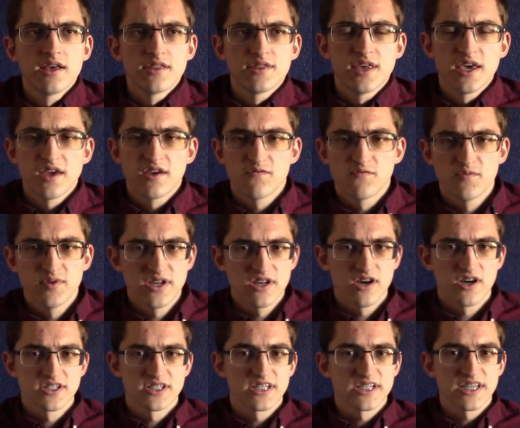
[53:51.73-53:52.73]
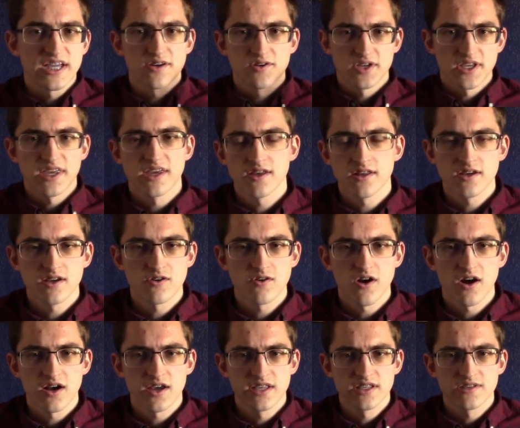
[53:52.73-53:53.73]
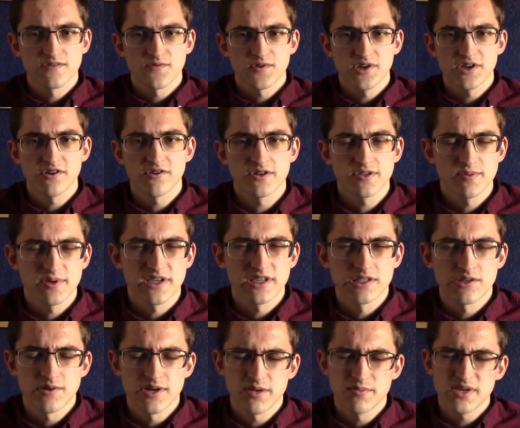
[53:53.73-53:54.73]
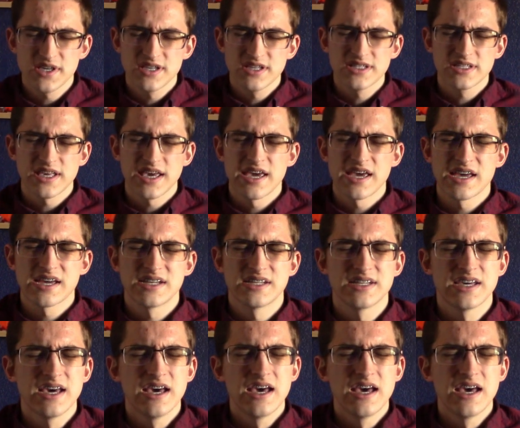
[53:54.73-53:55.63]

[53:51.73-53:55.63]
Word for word: they've been hunting down and killing Krokkens for years because they're enemies, and